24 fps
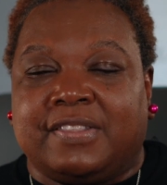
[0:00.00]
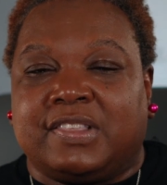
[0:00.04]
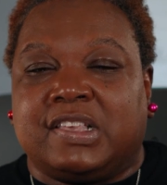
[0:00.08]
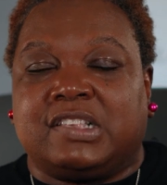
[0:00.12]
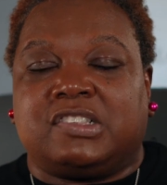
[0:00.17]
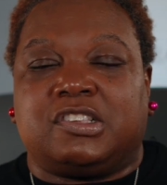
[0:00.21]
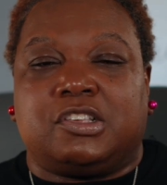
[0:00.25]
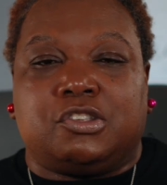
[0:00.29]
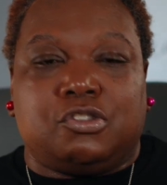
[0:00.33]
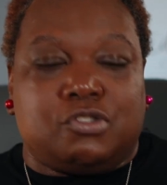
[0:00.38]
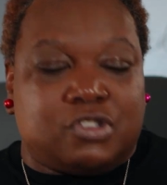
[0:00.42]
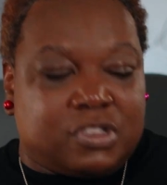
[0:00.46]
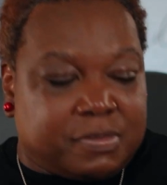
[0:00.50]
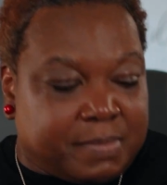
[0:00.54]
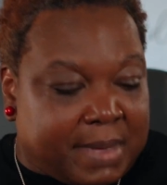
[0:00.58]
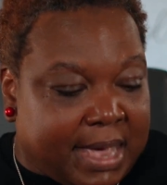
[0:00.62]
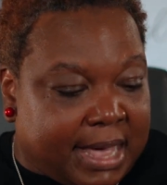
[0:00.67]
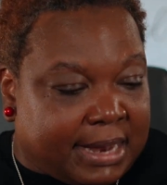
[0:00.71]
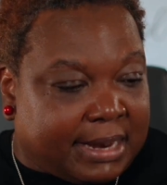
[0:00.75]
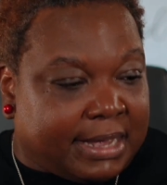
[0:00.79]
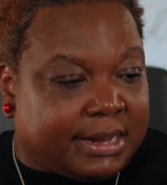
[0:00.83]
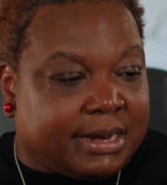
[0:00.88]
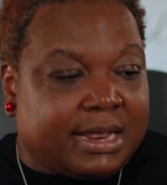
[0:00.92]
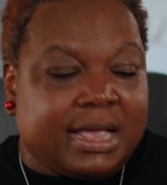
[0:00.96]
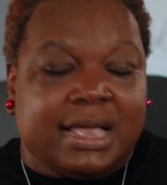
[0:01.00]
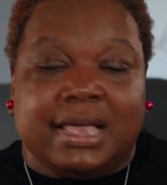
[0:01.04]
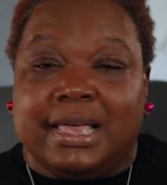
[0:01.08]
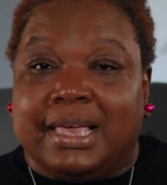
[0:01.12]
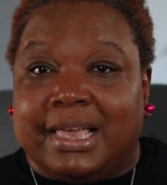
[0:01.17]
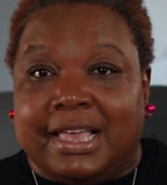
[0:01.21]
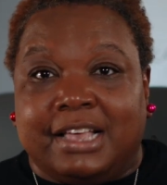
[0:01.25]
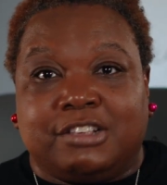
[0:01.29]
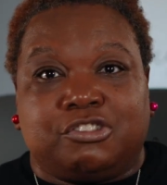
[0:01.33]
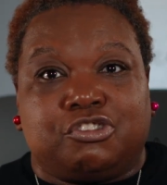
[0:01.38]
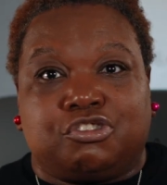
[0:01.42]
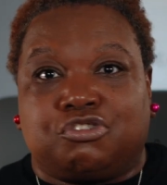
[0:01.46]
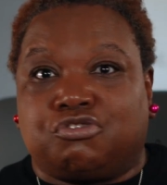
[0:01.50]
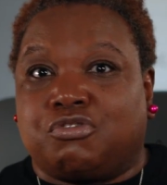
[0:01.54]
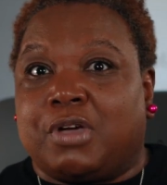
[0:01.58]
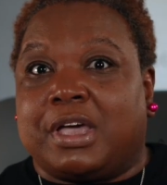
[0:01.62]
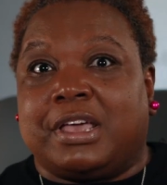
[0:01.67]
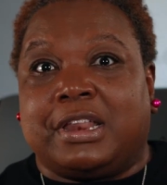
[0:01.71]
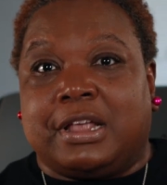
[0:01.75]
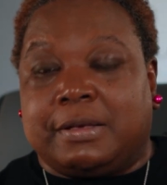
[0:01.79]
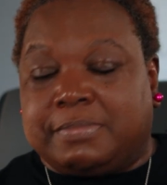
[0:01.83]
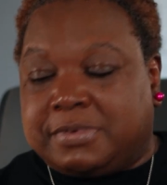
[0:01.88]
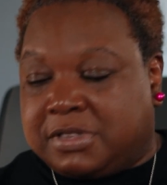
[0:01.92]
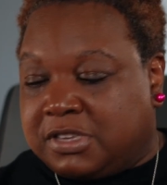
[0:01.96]
this and you smell it, it's
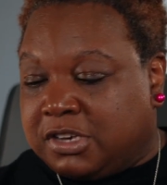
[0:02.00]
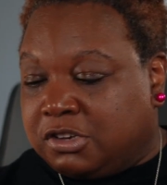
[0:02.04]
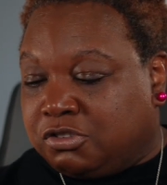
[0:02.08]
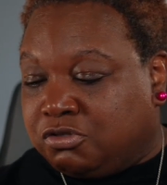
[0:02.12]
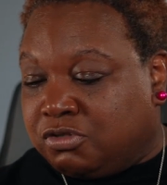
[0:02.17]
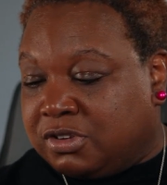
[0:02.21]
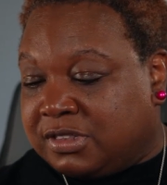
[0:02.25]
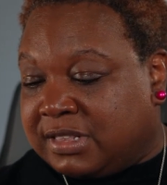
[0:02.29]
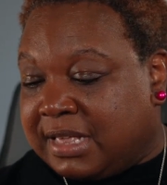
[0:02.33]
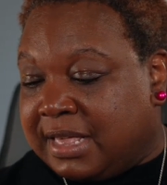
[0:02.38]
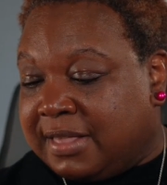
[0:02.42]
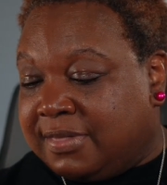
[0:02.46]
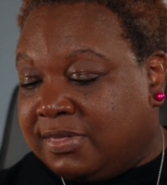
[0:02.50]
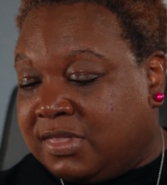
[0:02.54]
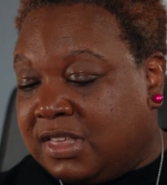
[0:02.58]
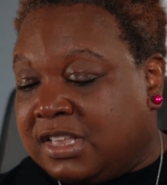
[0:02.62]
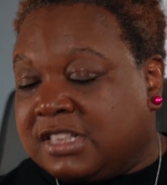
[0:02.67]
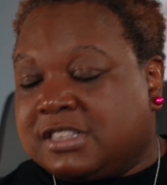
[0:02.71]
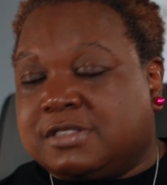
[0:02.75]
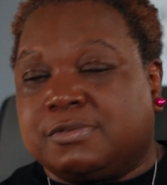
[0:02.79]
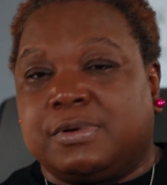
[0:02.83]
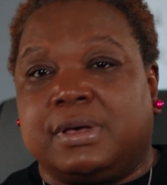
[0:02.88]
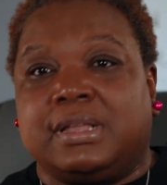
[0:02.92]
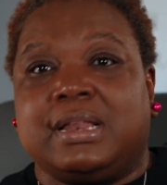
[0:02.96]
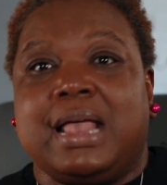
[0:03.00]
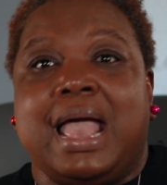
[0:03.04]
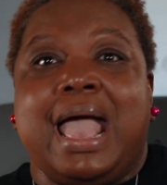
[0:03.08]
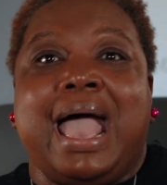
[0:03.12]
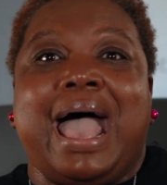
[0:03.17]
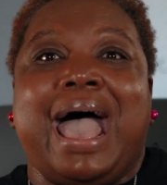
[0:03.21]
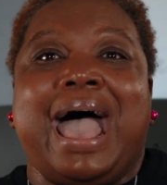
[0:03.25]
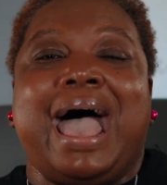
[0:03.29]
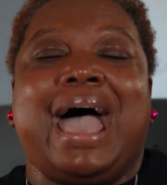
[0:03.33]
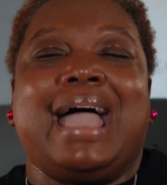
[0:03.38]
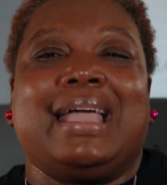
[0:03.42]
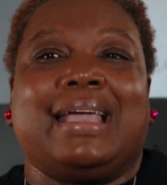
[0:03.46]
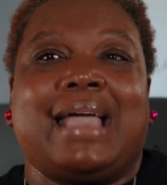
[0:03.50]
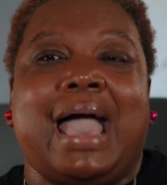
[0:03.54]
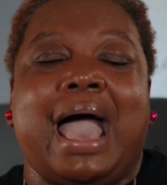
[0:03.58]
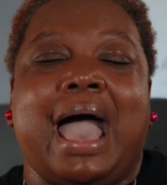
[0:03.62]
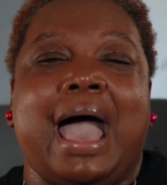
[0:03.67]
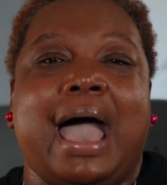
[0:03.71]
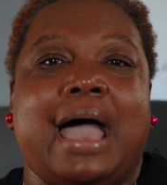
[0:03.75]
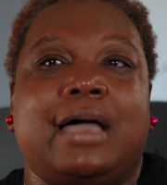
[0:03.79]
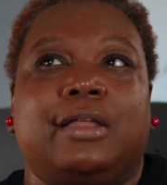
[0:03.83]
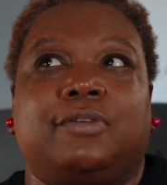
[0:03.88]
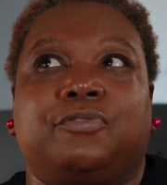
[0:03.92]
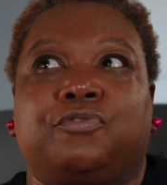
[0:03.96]
straight up citrus. And this one I
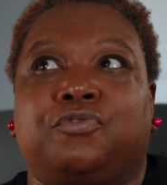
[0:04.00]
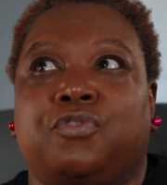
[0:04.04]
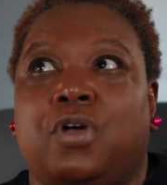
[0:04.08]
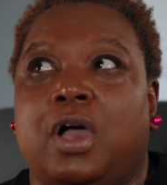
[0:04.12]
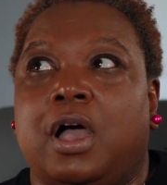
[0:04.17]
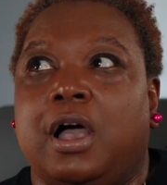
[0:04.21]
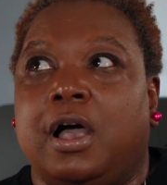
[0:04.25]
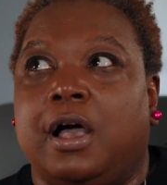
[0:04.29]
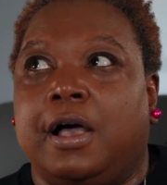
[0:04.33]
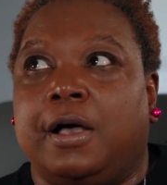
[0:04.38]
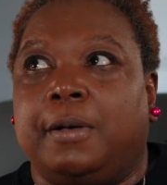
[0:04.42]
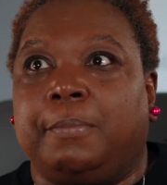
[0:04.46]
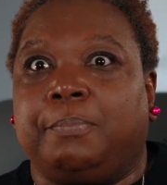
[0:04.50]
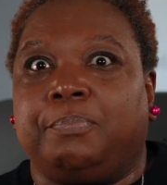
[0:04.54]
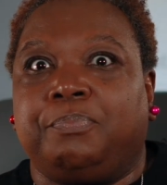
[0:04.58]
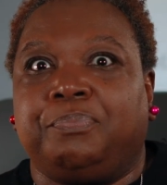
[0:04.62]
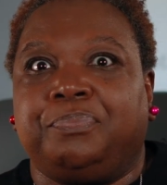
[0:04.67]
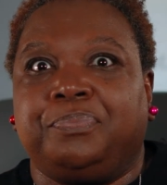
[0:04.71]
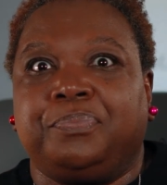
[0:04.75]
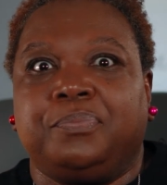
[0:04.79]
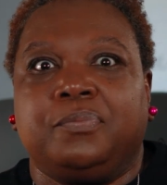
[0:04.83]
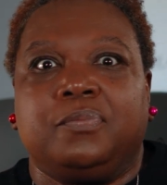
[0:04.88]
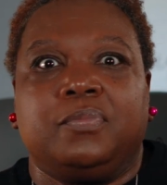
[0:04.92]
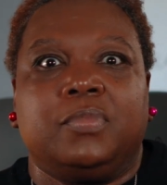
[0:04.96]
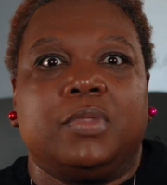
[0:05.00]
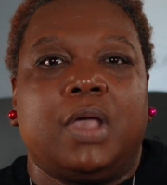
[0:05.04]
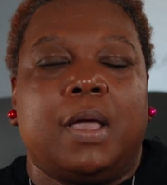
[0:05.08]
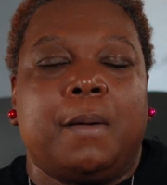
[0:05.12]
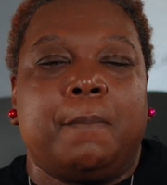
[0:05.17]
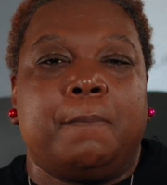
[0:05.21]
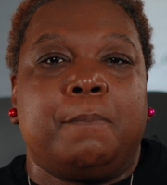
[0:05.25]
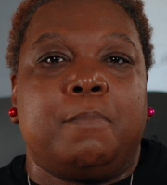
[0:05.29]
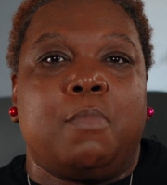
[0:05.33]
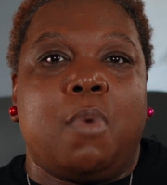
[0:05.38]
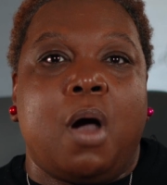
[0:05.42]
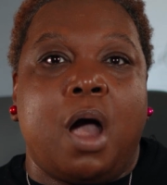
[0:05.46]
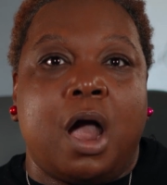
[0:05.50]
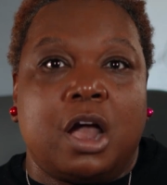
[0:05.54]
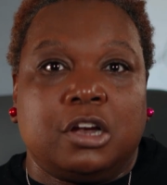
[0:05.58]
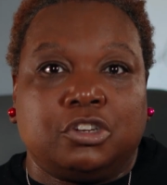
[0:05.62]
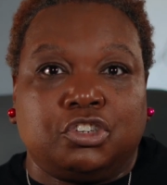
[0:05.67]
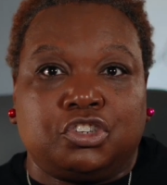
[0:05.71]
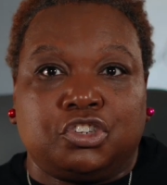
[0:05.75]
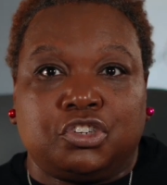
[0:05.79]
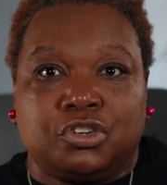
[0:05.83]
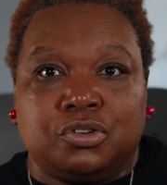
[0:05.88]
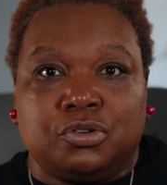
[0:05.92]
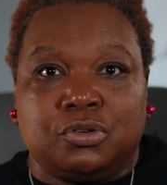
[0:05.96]
got from
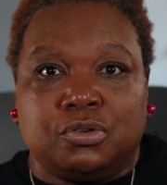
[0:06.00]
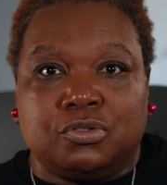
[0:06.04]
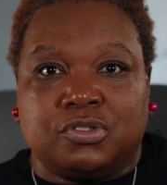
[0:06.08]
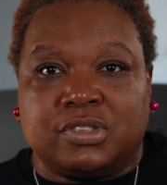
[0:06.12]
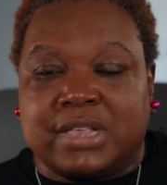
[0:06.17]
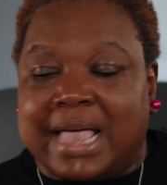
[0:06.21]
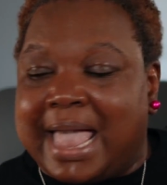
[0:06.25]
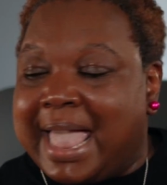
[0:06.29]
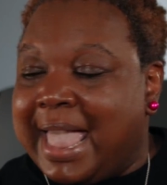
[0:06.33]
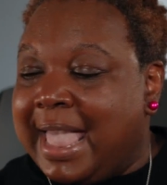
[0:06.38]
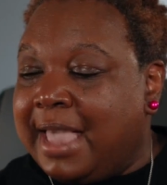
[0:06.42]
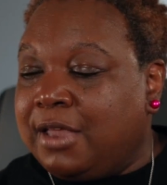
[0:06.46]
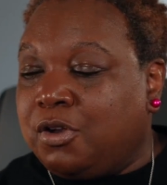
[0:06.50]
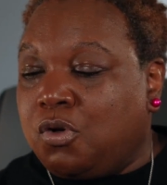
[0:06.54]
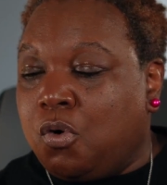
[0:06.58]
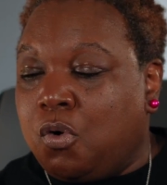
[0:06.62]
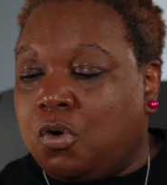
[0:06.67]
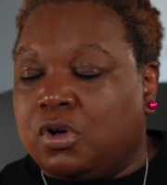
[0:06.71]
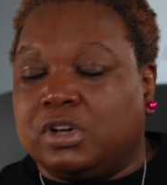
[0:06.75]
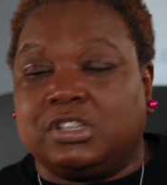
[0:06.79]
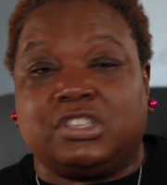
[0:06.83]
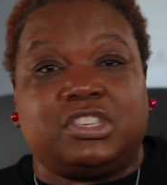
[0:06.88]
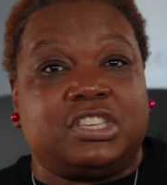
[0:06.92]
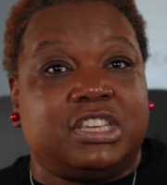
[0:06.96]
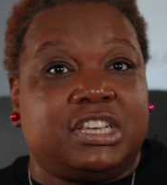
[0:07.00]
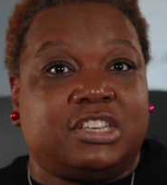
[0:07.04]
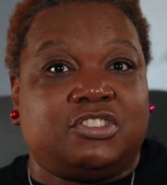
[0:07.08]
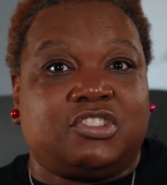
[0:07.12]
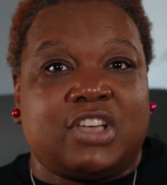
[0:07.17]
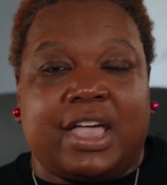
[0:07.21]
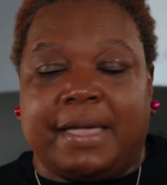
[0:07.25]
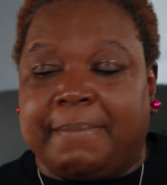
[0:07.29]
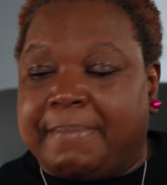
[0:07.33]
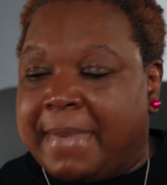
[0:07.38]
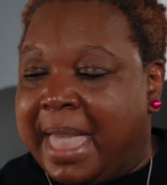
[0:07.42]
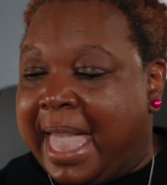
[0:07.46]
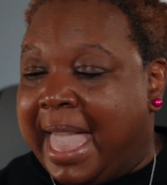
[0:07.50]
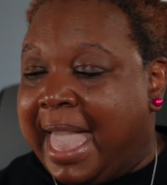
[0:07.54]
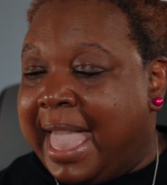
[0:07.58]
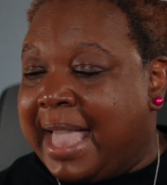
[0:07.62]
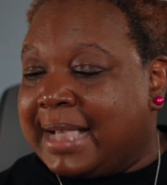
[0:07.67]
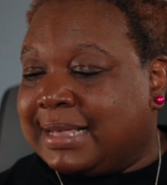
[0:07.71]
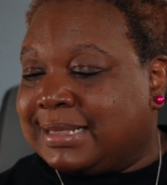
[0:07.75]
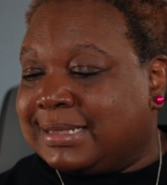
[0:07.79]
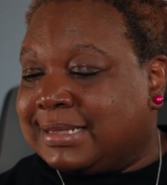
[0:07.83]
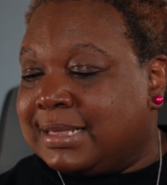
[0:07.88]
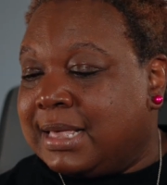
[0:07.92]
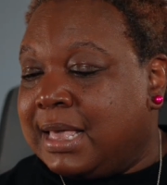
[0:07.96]
Marshall's and or TJ
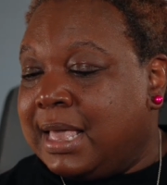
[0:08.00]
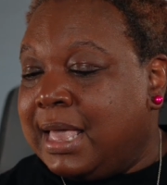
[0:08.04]
Maxx.